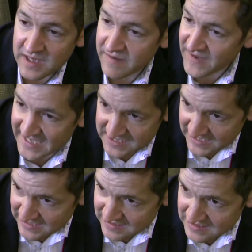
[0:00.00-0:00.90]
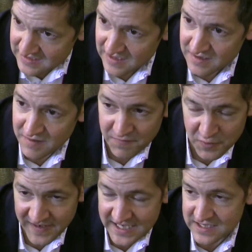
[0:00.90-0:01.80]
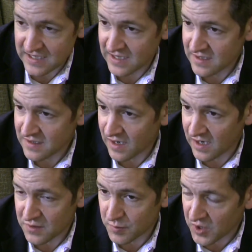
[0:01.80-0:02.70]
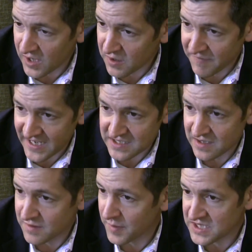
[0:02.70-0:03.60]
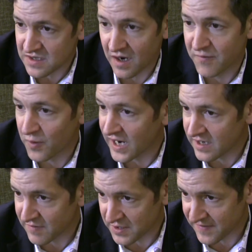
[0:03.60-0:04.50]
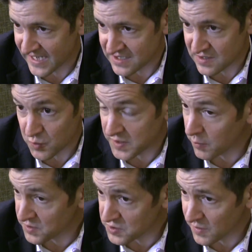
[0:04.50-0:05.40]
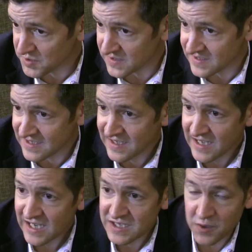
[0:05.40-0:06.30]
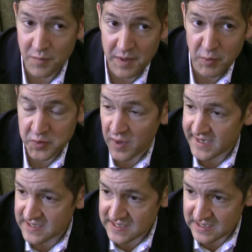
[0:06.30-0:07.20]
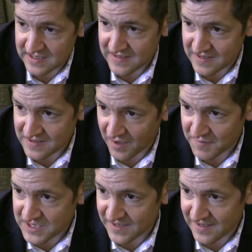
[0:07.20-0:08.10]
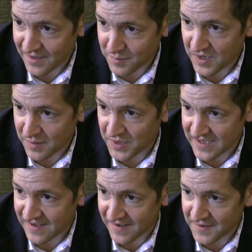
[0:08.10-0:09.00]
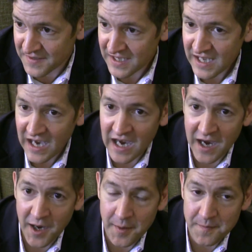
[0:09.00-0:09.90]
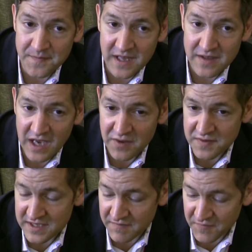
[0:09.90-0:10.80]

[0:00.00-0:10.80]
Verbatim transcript: vaccines, the flu vaccine, uh, pneumococcal vaccine, amongst a variety of other vaccines without prescriptions. So in people with chronic diseases, this is obviously a, a big deal. Um, the other thing that